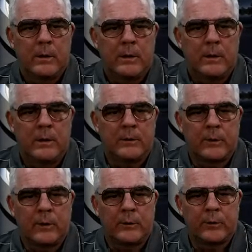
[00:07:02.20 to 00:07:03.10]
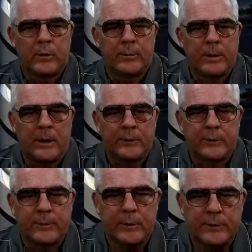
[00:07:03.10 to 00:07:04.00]
is also a
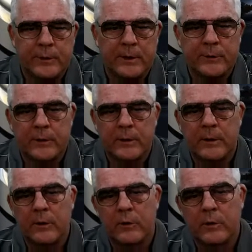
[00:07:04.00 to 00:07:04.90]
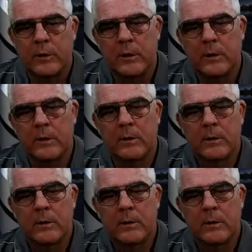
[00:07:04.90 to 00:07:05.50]
possible destination here.